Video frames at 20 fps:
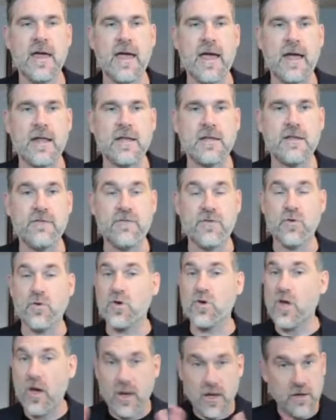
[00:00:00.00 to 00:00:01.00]
And if you're
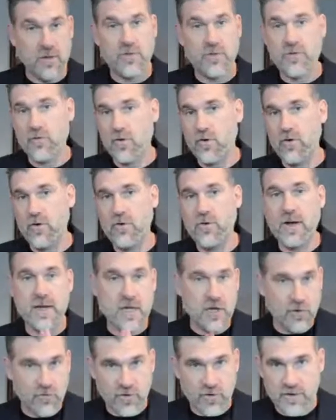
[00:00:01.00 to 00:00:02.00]
going through
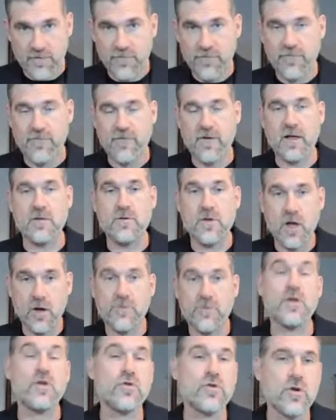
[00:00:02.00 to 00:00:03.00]
any grief, and know
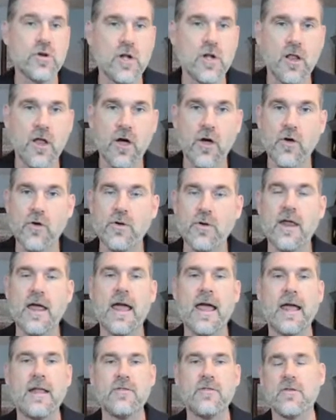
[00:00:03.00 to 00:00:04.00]
that you're not alone,
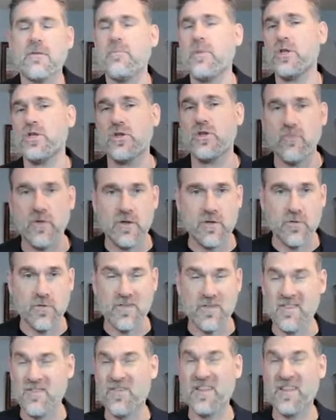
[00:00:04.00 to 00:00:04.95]
and there's a bunch of resources.